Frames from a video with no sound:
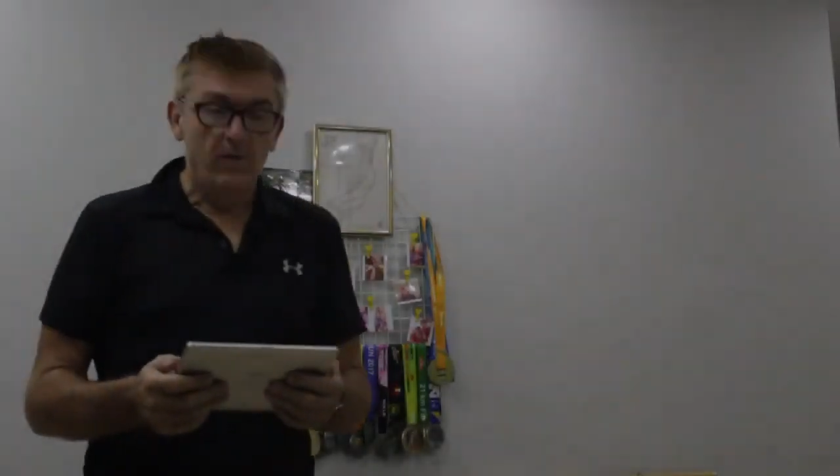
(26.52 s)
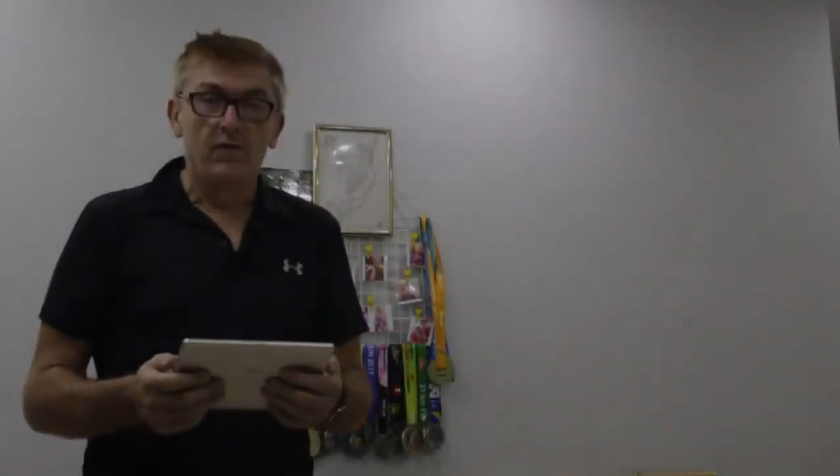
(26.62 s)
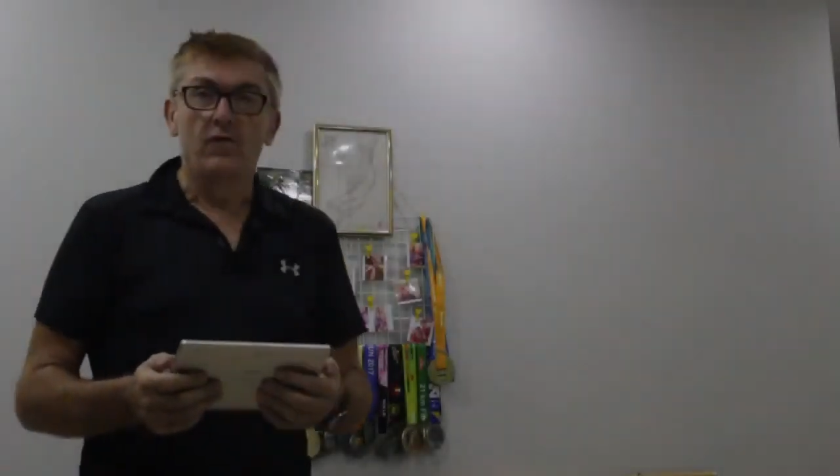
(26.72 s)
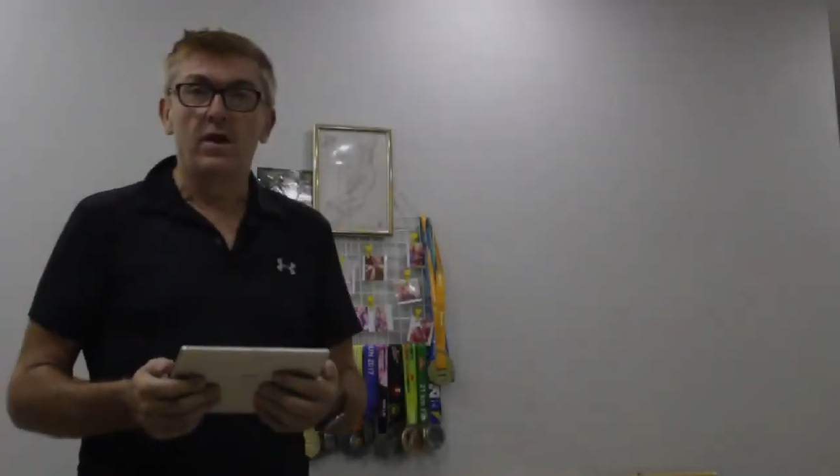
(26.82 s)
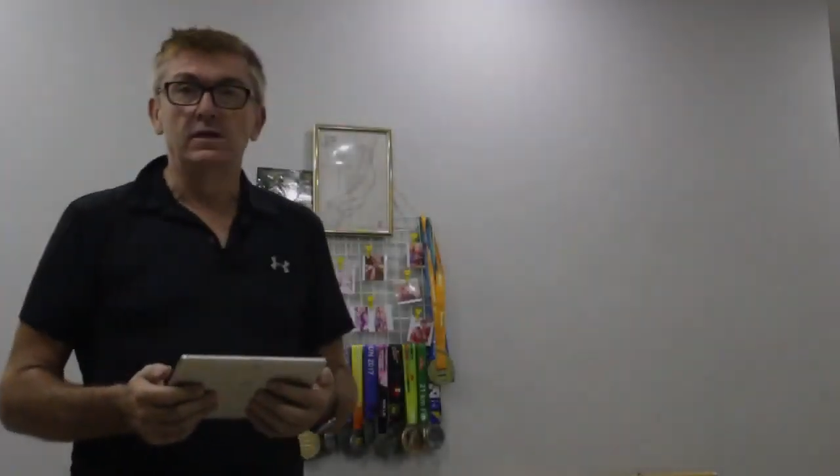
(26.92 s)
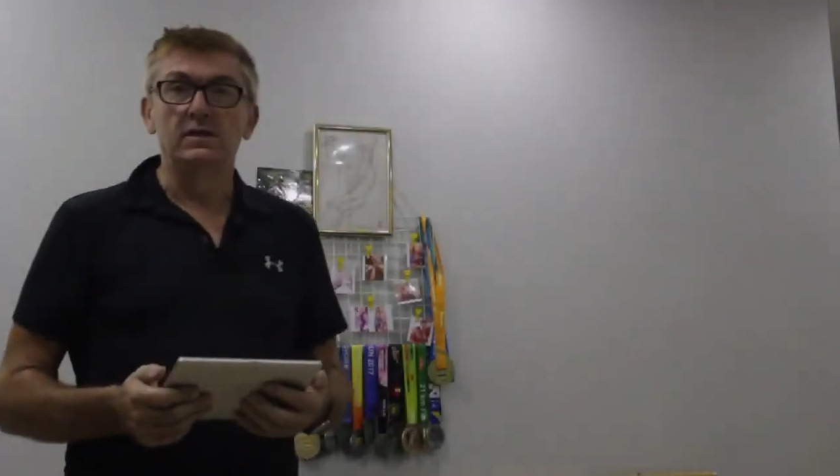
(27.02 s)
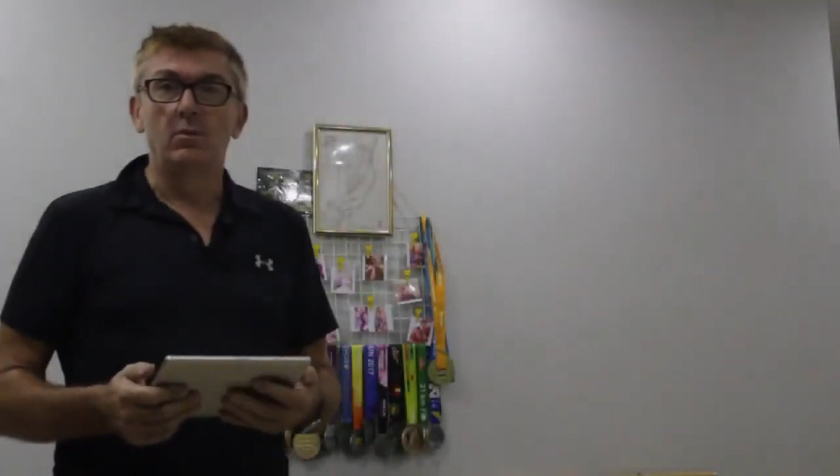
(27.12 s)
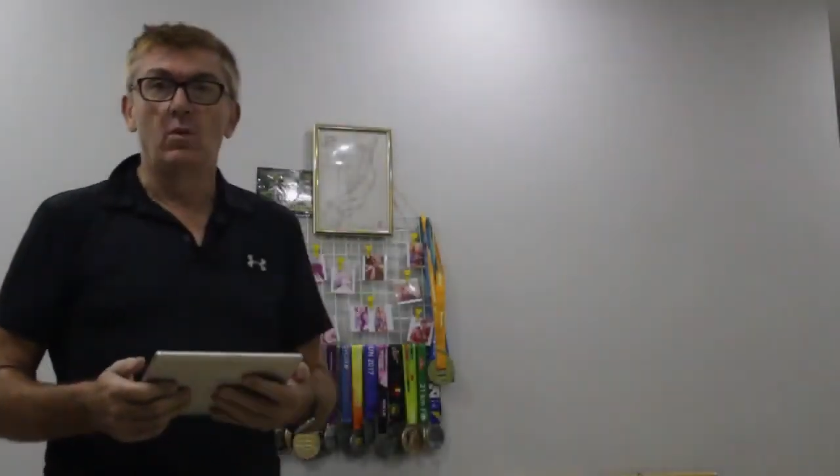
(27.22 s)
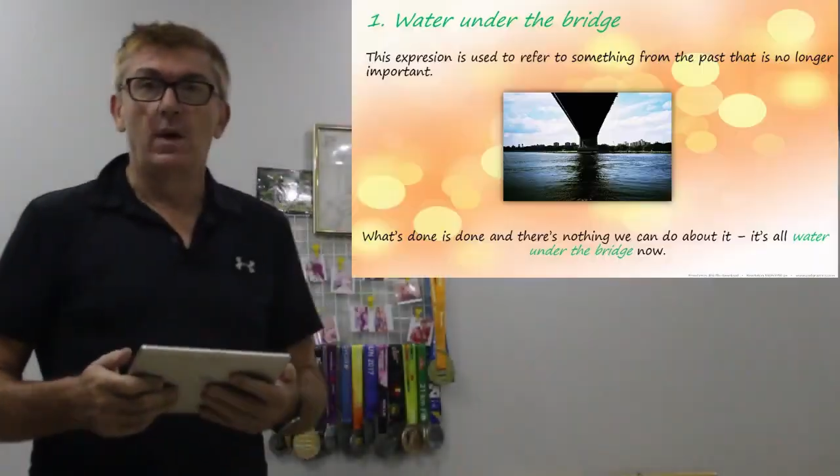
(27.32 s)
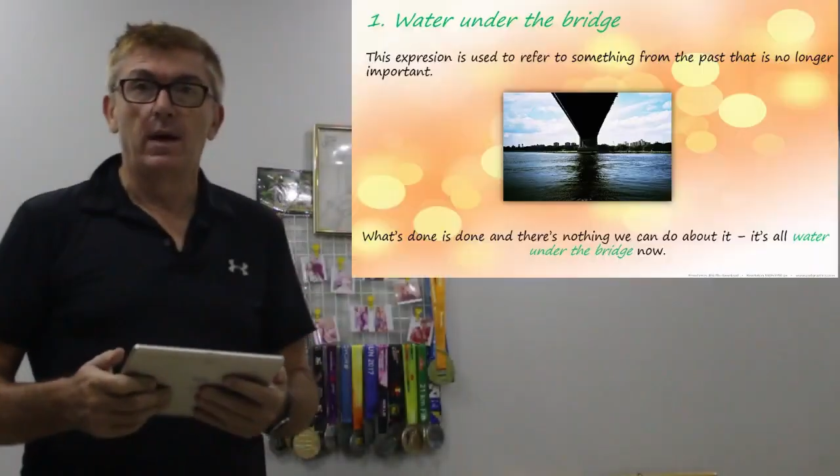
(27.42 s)
Phrase
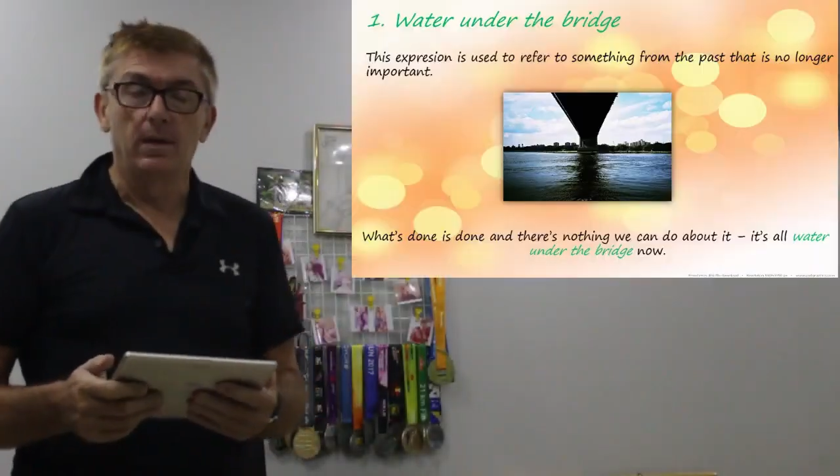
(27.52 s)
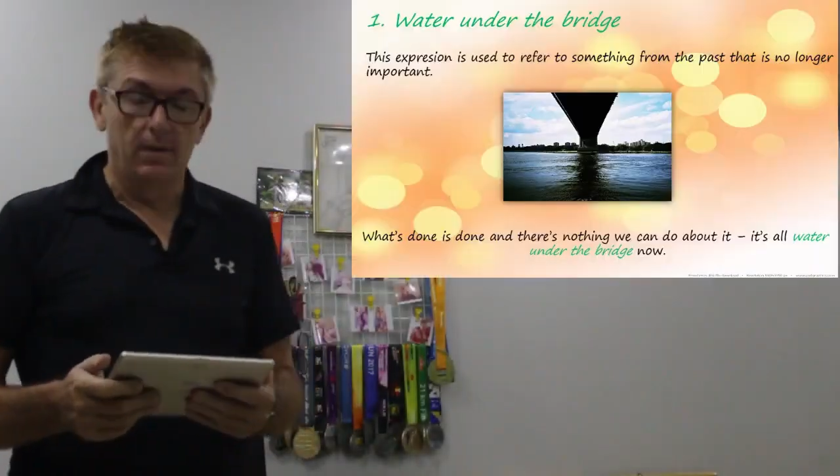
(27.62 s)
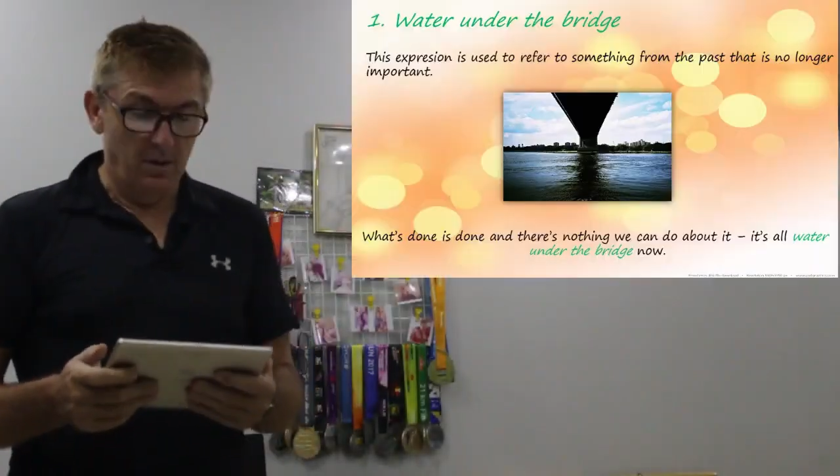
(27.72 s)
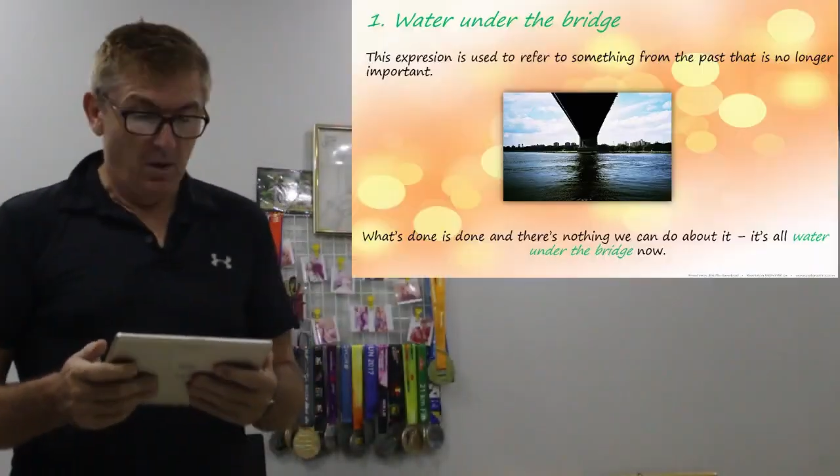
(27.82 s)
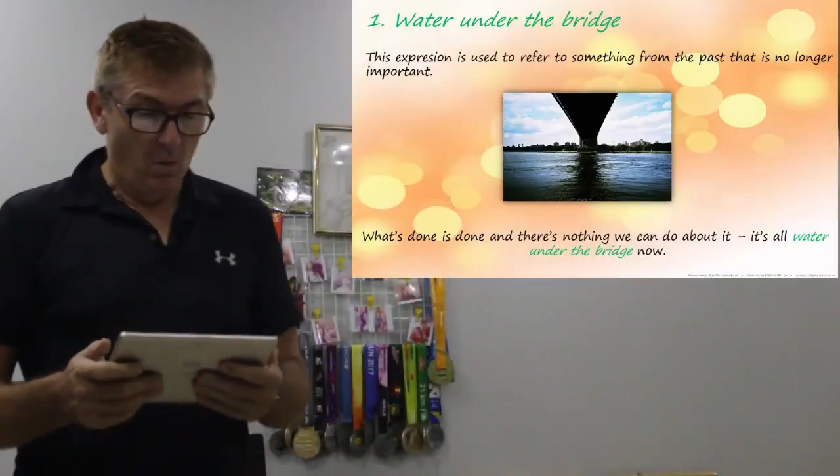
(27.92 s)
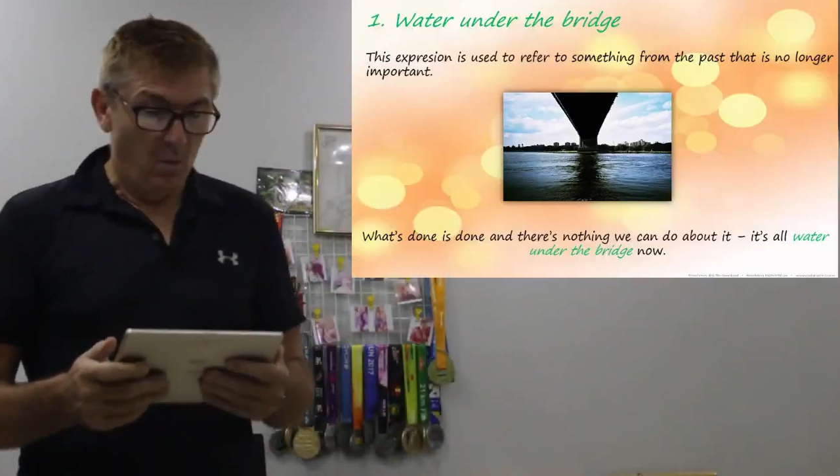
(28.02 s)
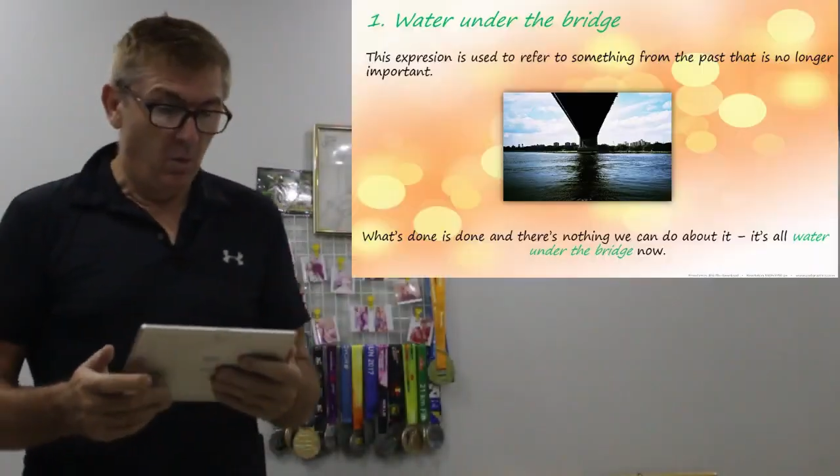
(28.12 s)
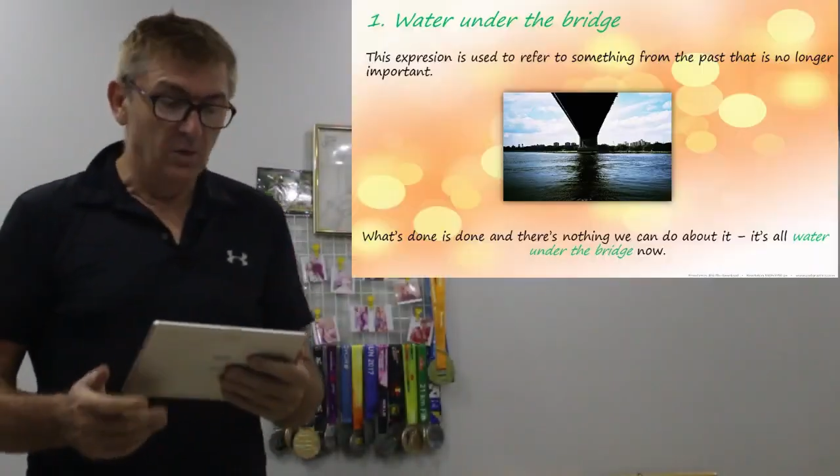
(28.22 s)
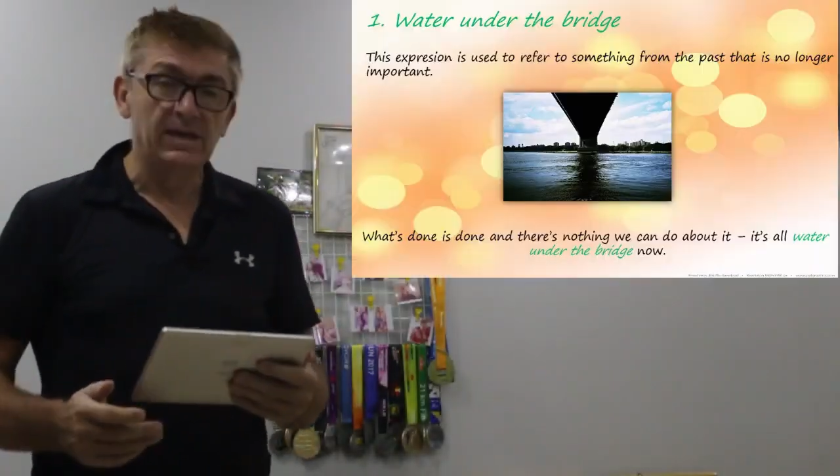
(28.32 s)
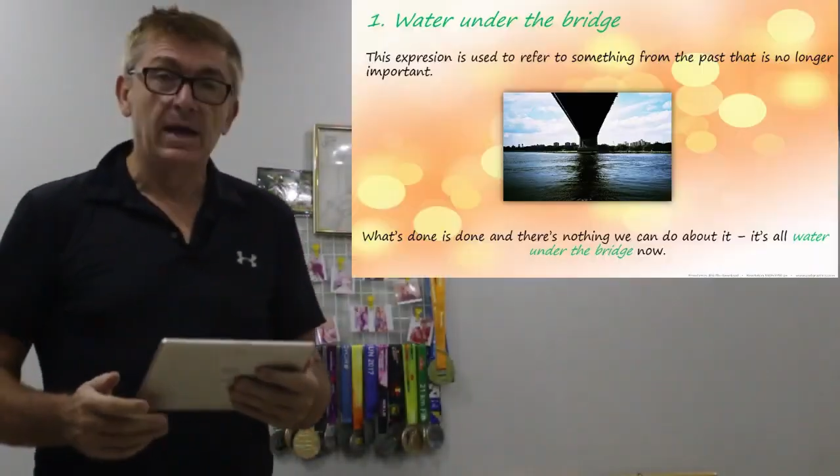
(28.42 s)
number one,
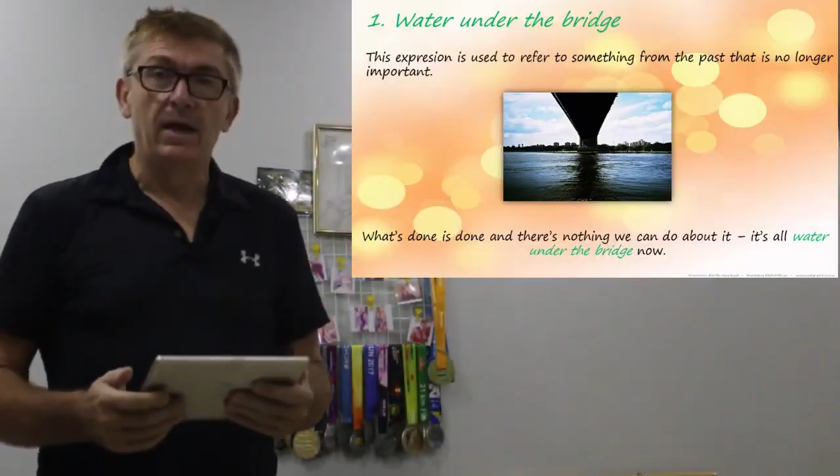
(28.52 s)
water